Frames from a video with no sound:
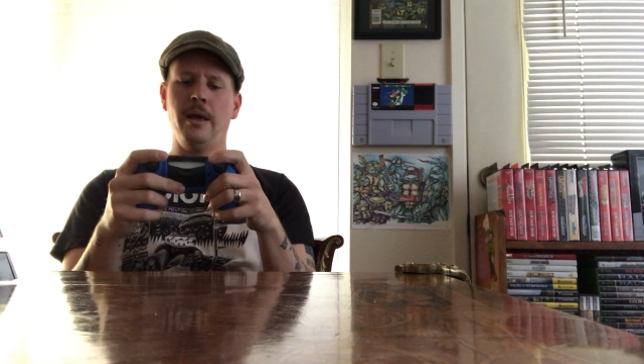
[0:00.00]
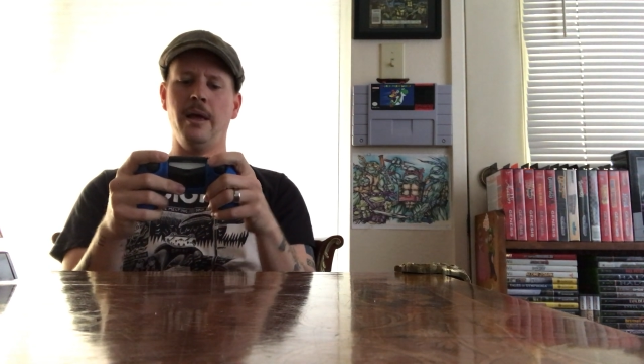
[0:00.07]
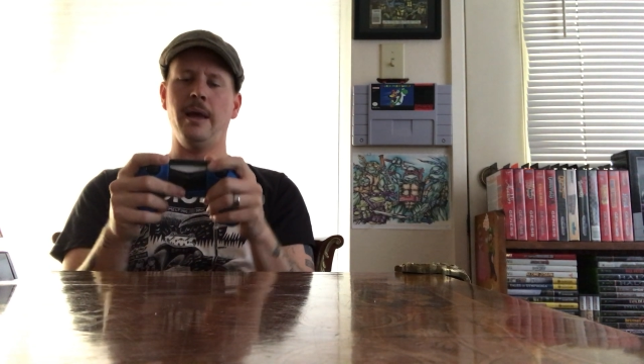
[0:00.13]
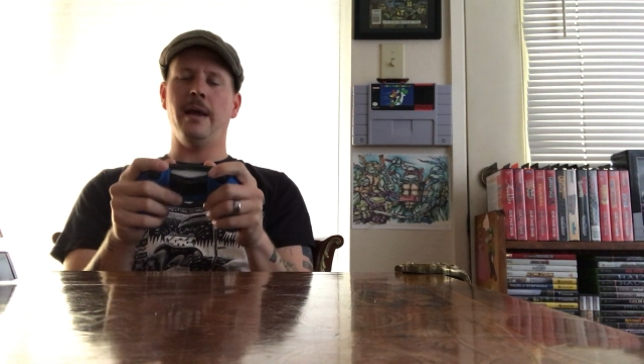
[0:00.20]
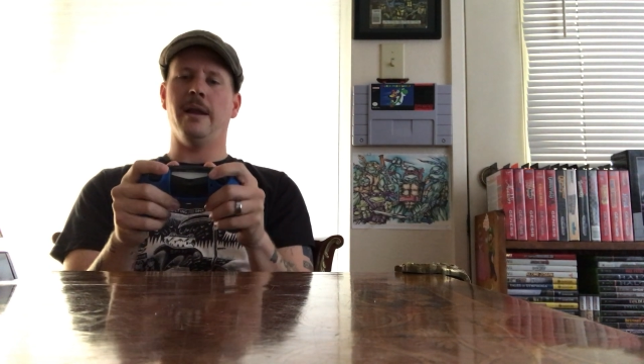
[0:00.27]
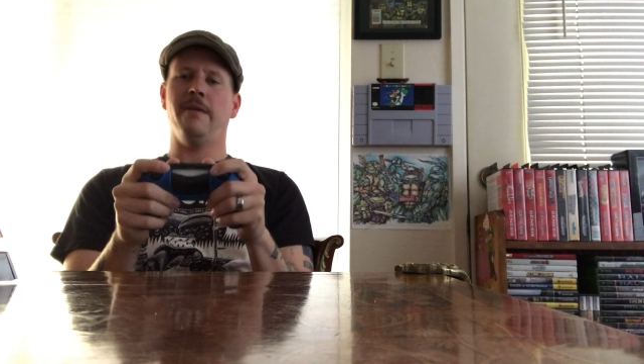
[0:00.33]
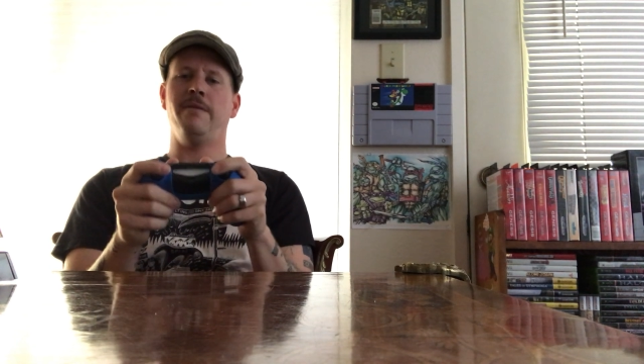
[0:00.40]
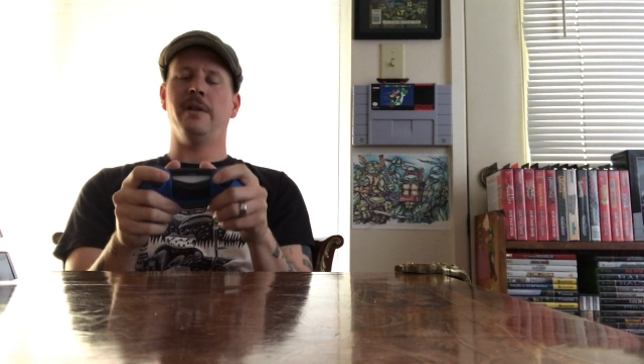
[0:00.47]

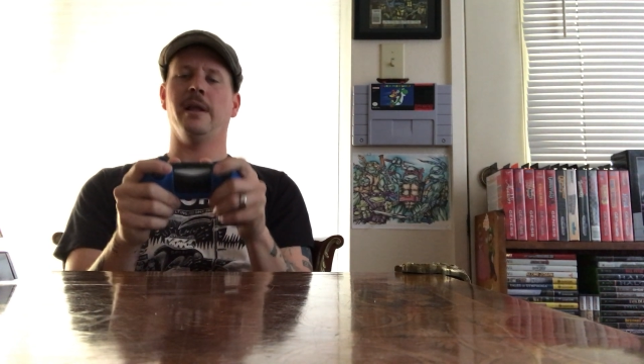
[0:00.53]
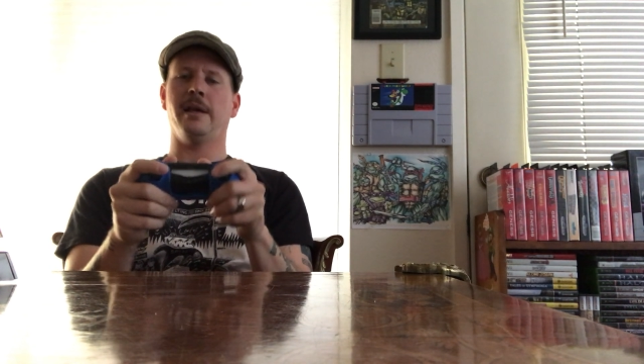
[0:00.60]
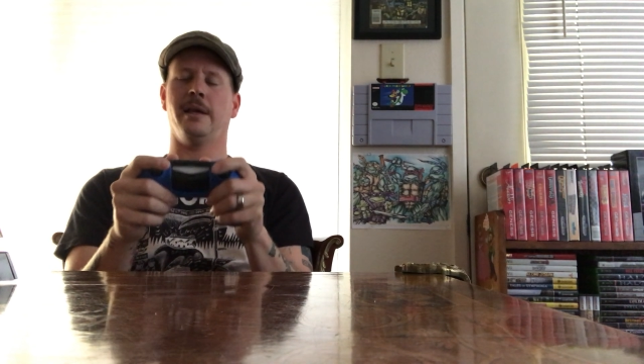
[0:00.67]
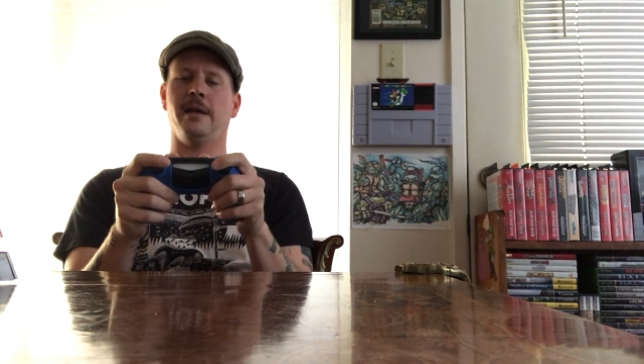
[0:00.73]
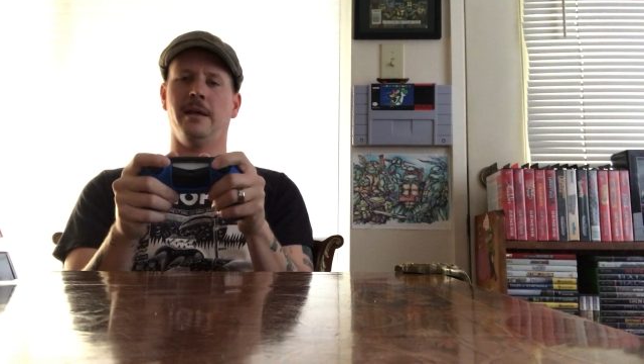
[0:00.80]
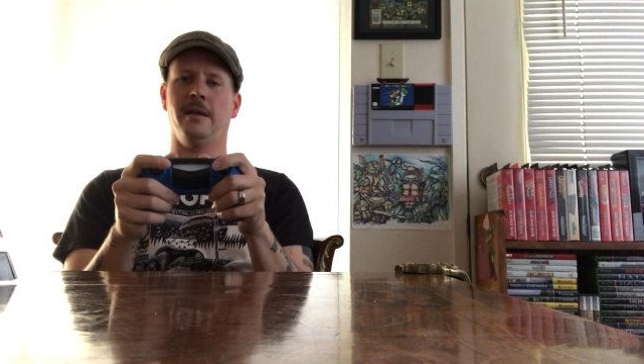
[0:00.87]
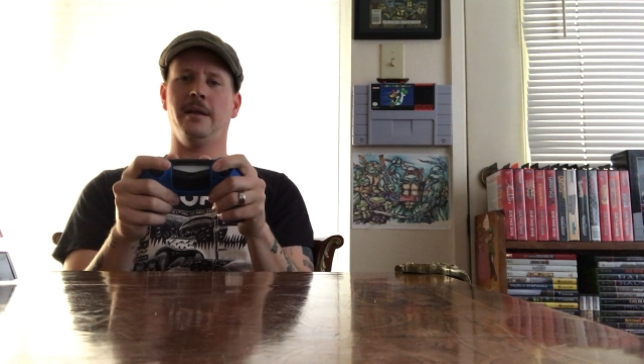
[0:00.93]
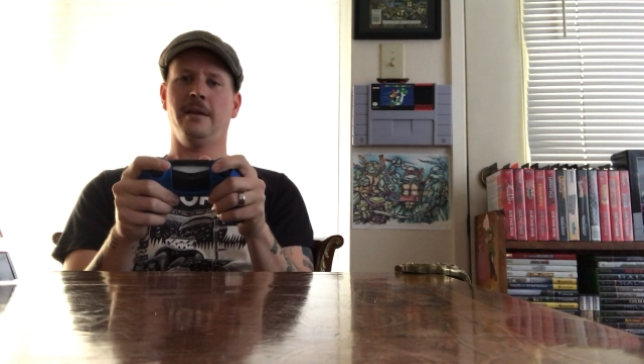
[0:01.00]
And I feel
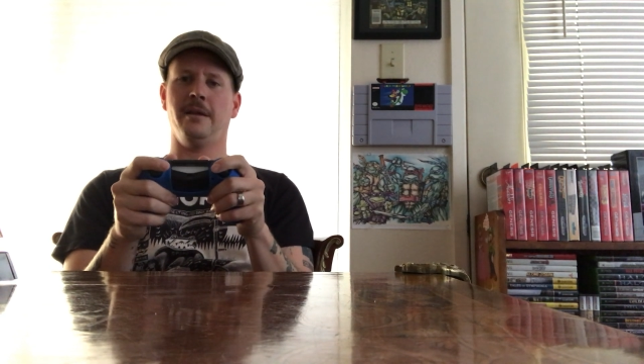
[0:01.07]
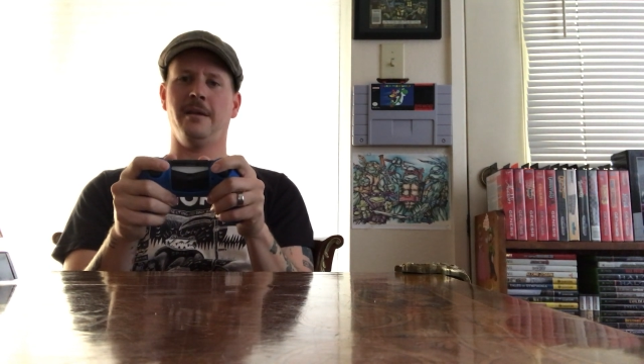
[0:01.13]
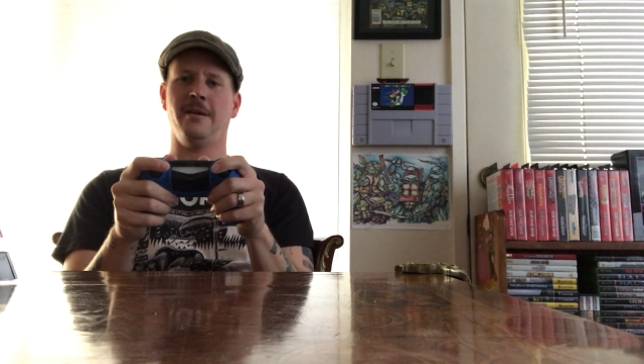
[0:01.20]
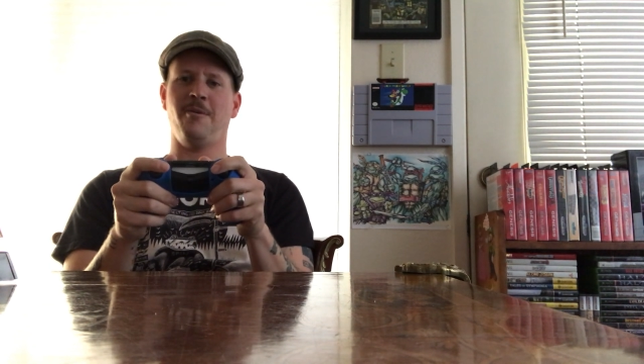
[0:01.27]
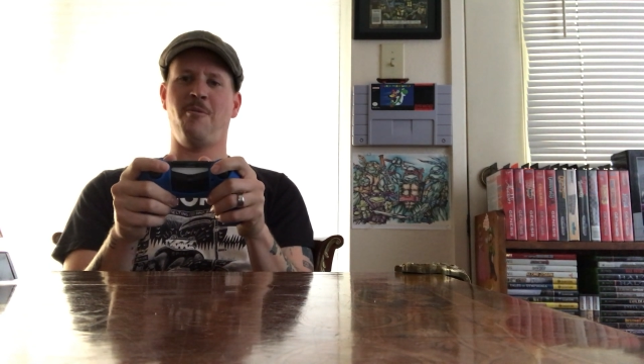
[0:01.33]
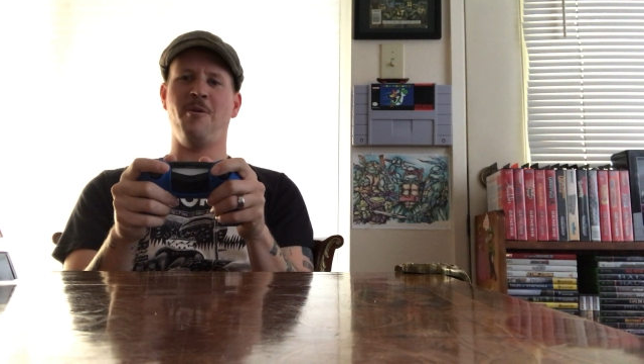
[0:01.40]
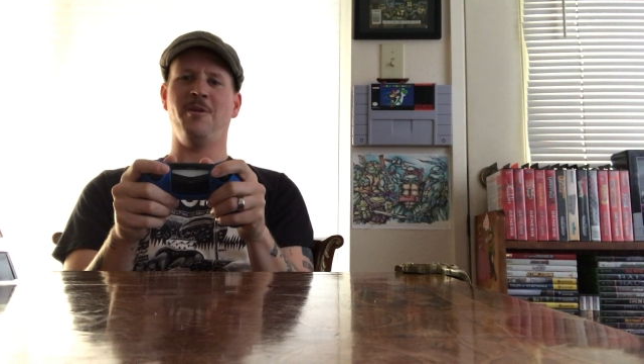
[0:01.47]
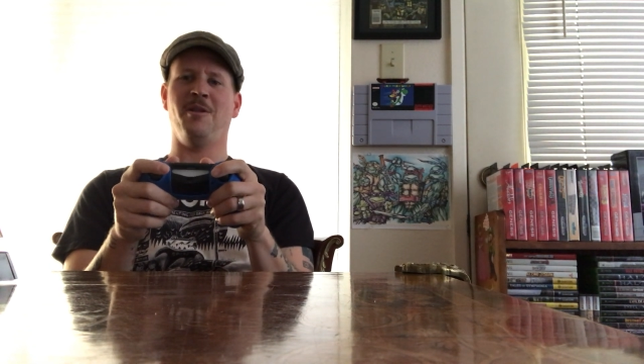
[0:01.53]
like
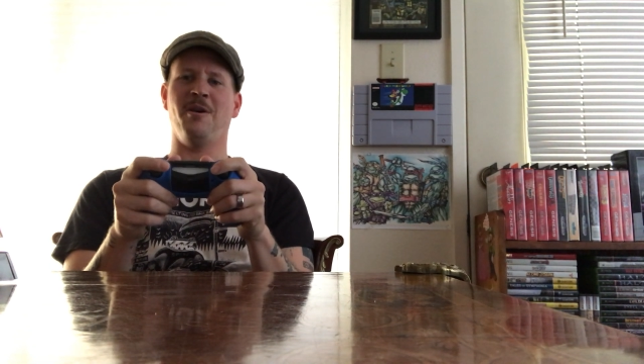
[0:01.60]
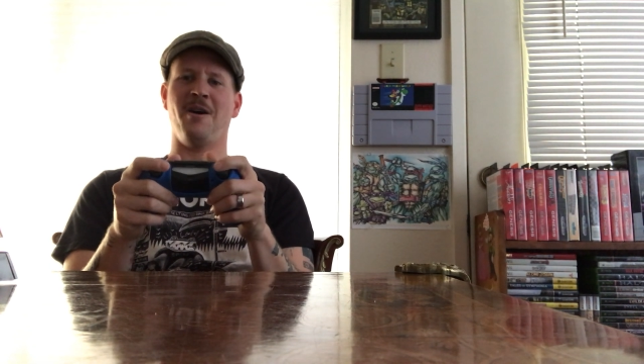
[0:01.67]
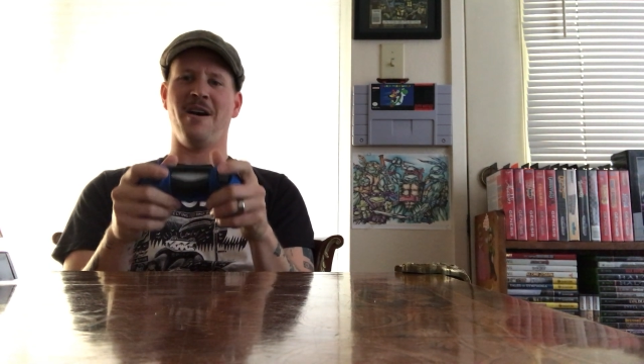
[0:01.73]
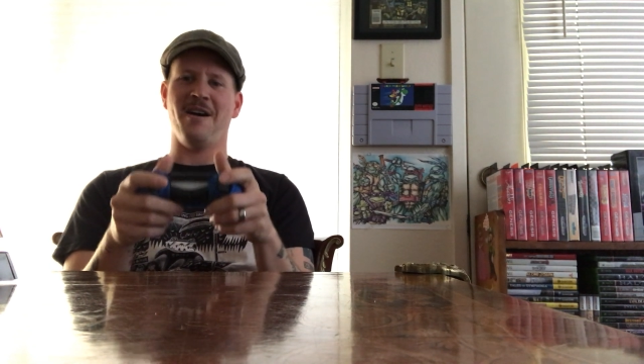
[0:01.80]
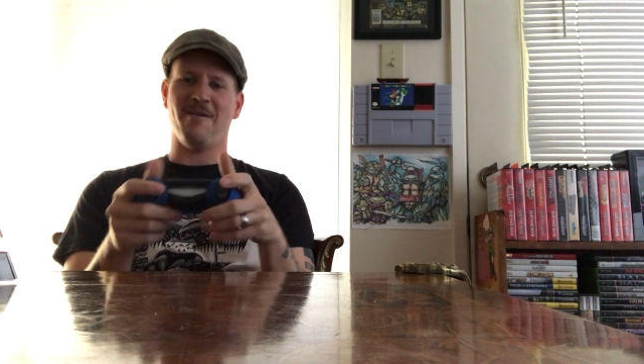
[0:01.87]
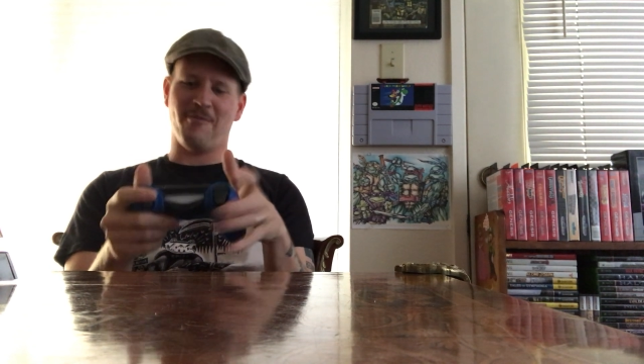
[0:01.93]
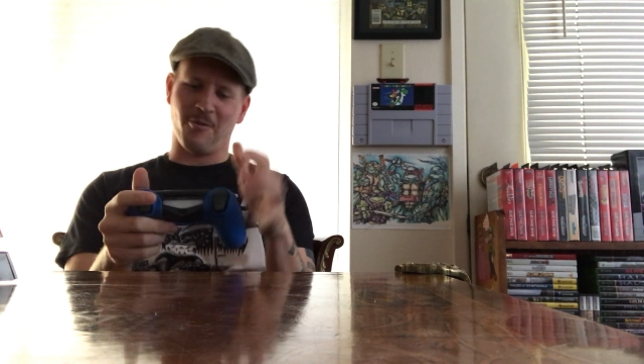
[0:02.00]
when the